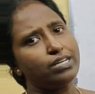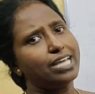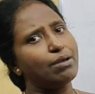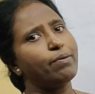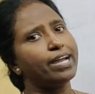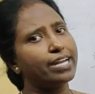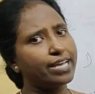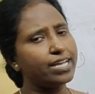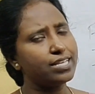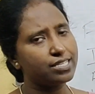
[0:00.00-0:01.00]
day by
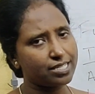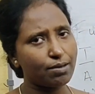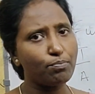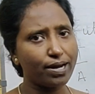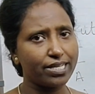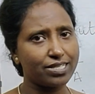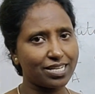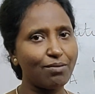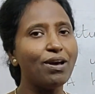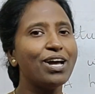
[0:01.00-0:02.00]
day, step by
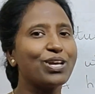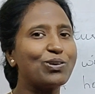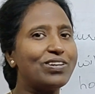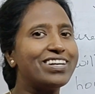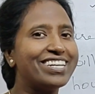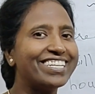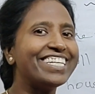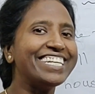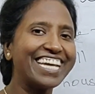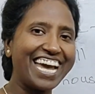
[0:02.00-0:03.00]
step, you learn
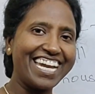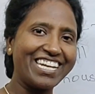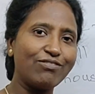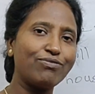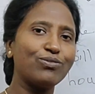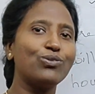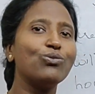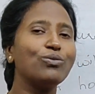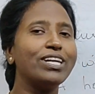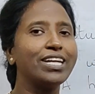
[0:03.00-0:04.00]
it, and if you
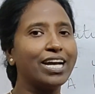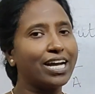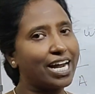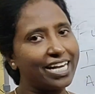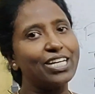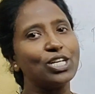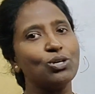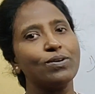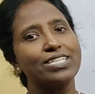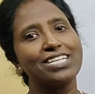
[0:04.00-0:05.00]
do it
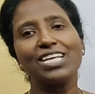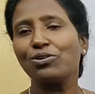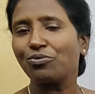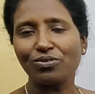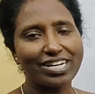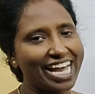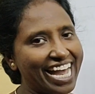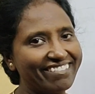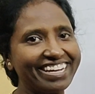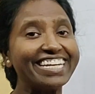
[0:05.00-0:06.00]
continuously, you won't
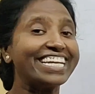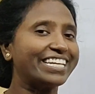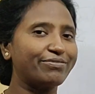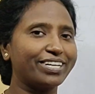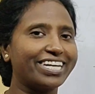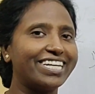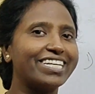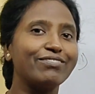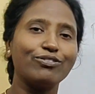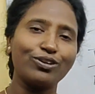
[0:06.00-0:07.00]
have any
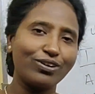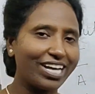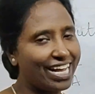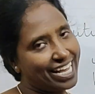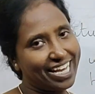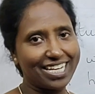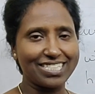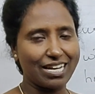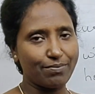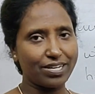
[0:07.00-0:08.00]
difficulty for your
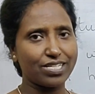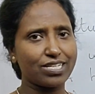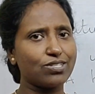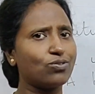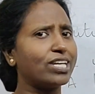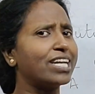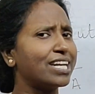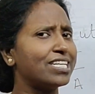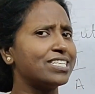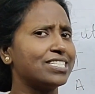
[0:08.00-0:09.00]
examination. So
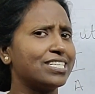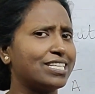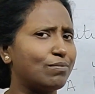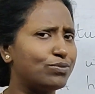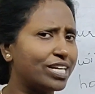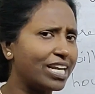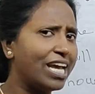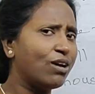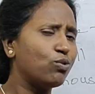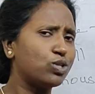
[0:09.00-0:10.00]
English is a subject
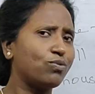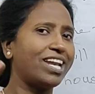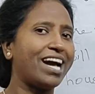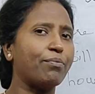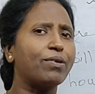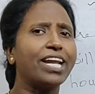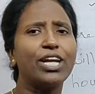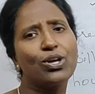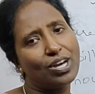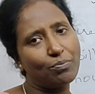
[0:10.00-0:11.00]
which will
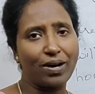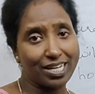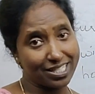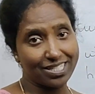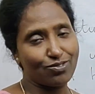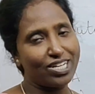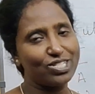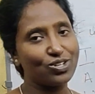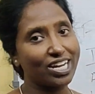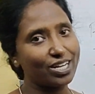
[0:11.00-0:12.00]
upgrade your marks.
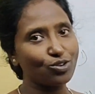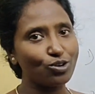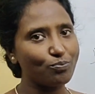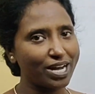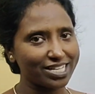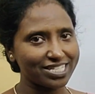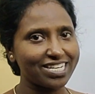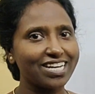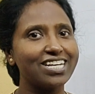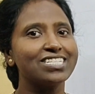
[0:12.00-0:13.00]
Once you get good marks in
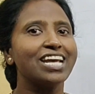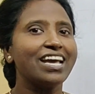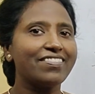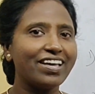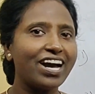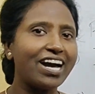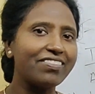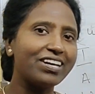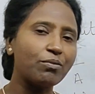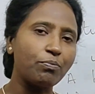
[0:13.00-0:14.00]
English, the
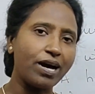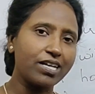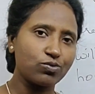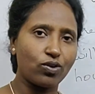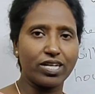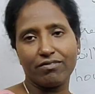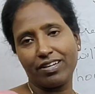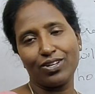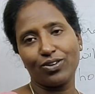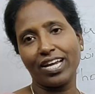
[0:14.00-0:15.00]
other marks,
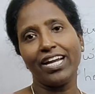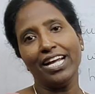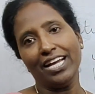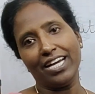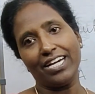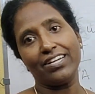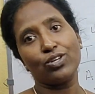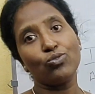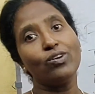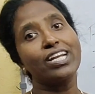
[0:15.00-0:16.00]
whatever you get,
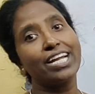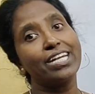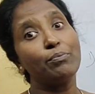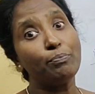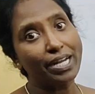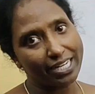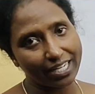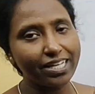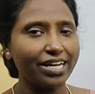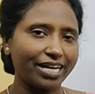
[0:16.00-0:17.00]
you will get a
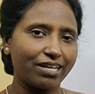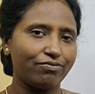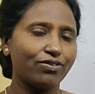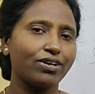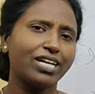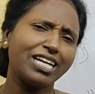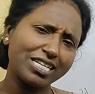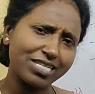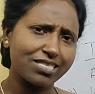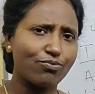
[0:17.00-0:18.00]
better grade.
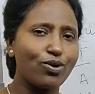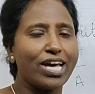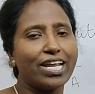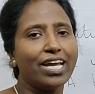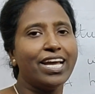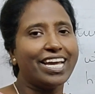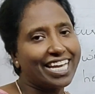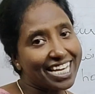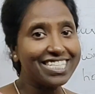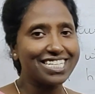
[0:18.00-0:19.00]
English is a very
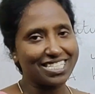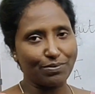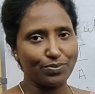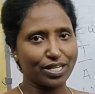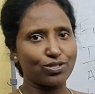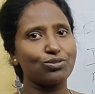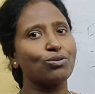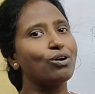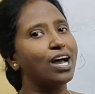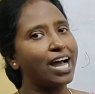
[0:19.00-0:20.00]
easy subject.
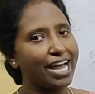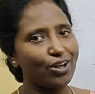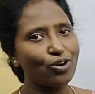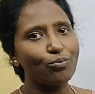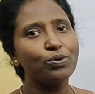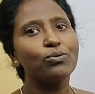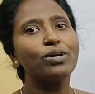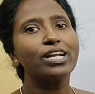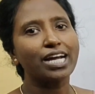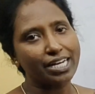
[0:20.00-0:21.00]
So I hope you
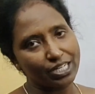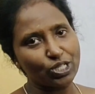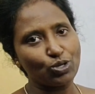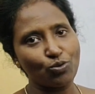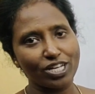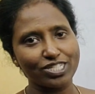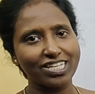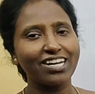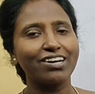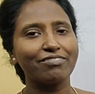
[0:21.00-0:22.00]
will continue
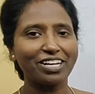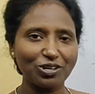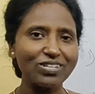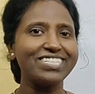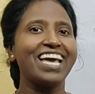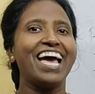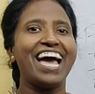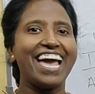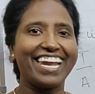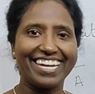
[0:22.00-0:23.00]
watching our videos
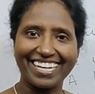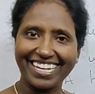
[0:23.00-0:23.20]
and